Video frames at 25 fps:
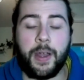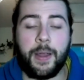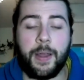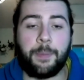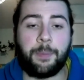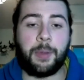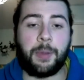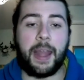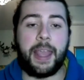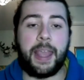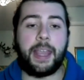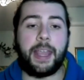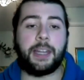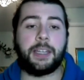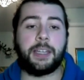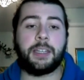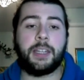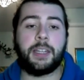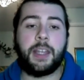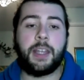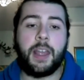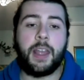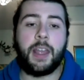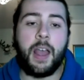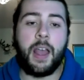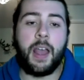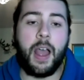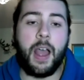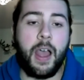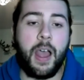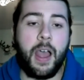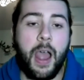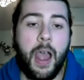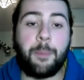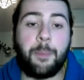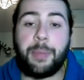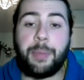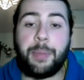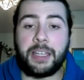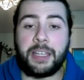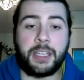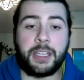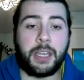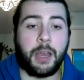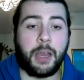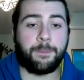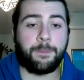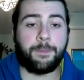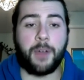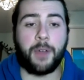playing... a big
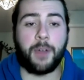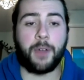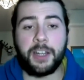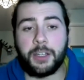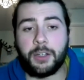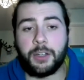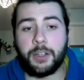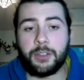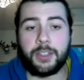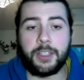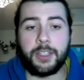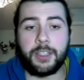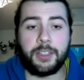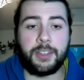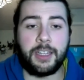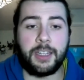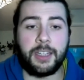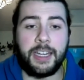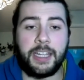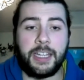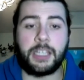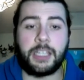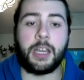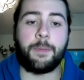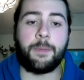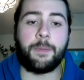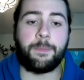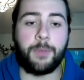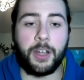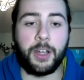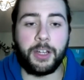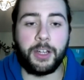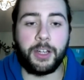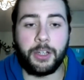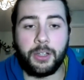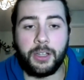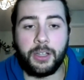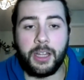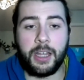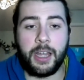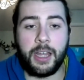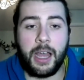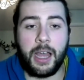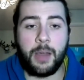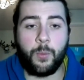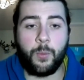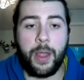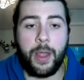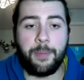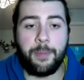cup final, the League Cup final
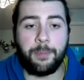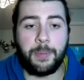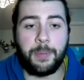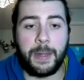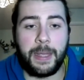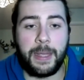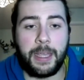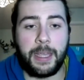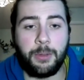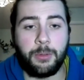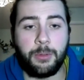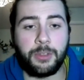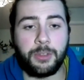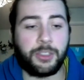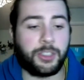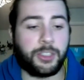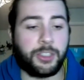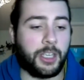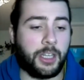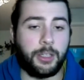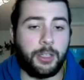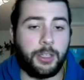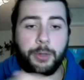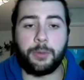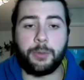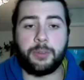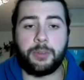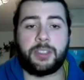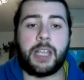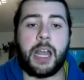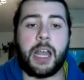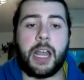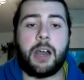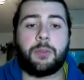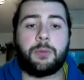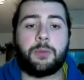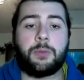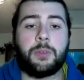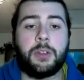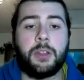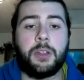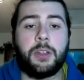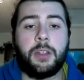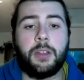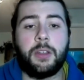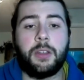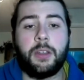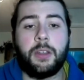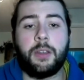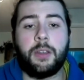at Wembley. It was Luton Town
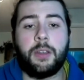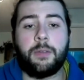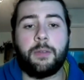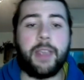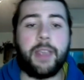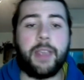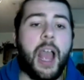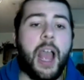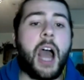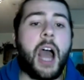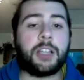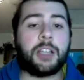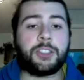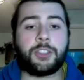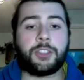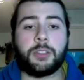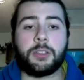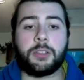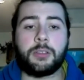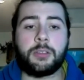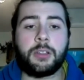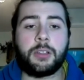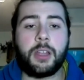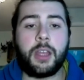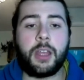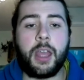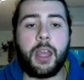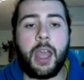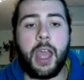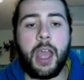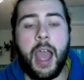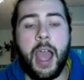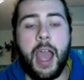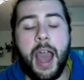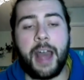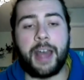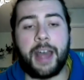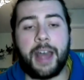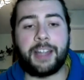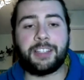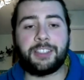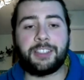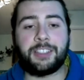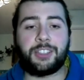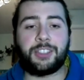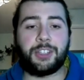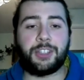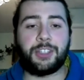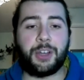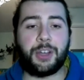v Arsenal.
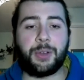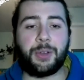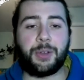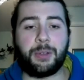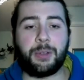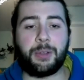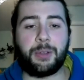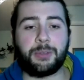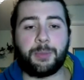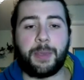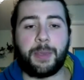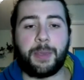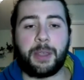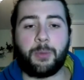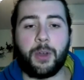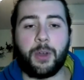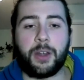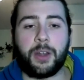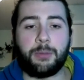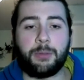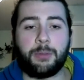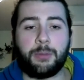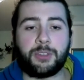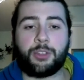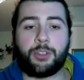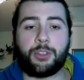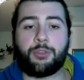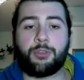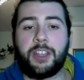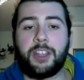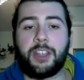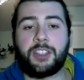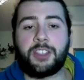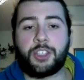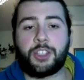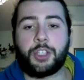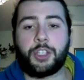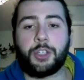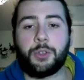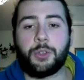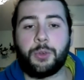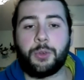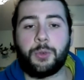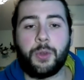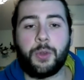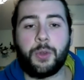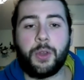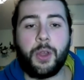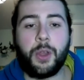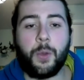And, you know, it was a big one. It was a 3-2
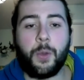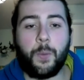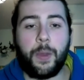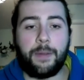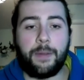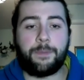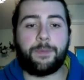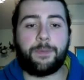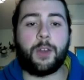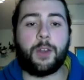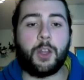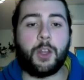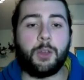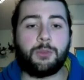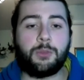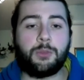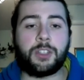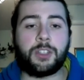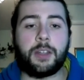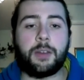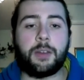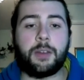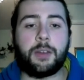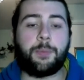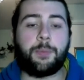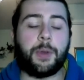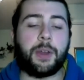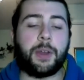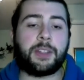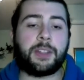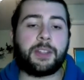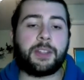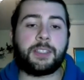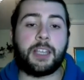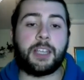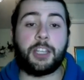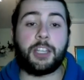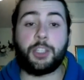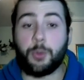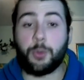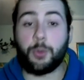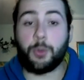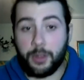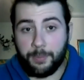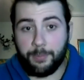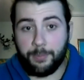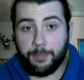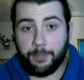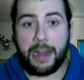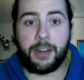win for Luton, but you
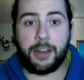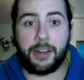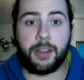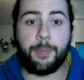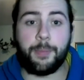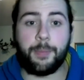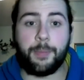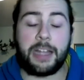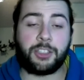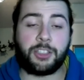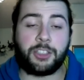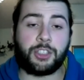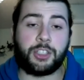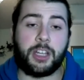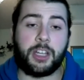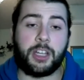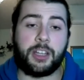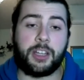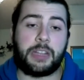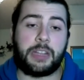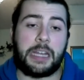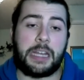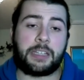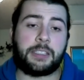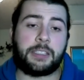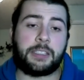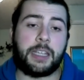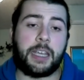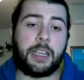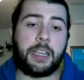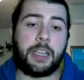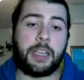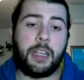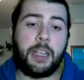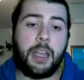were man of the match that day.